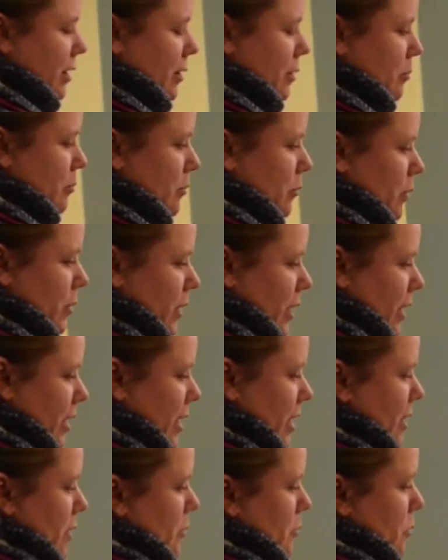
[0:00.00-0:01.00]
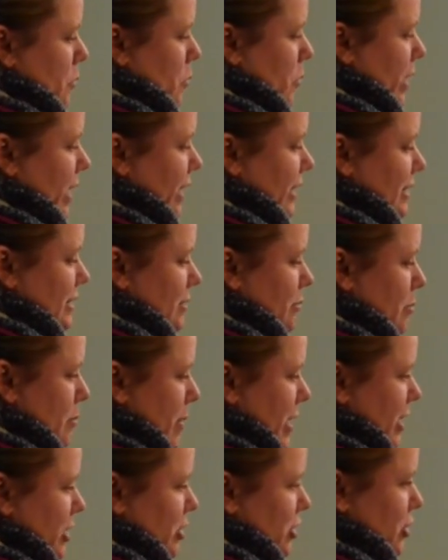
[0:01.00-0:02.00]
of your incision, pain
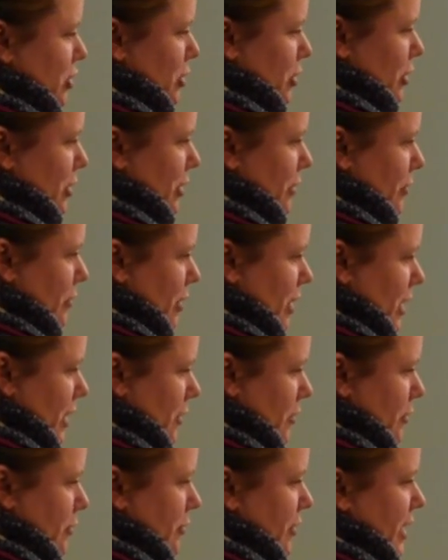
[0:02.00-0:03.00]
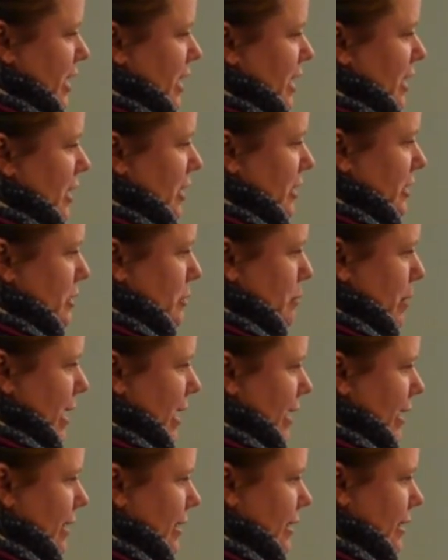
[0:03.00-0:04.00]
that is not helped by taking your regular
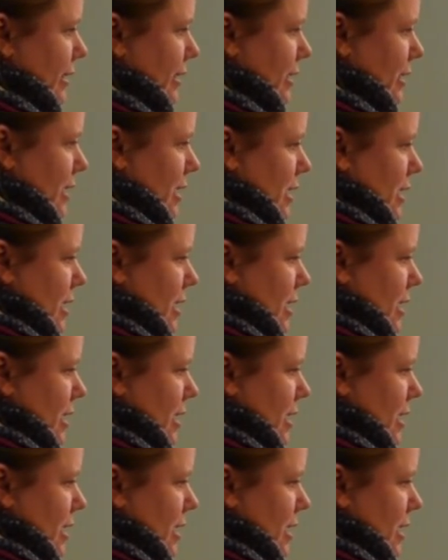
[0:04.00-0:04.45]
pain medication.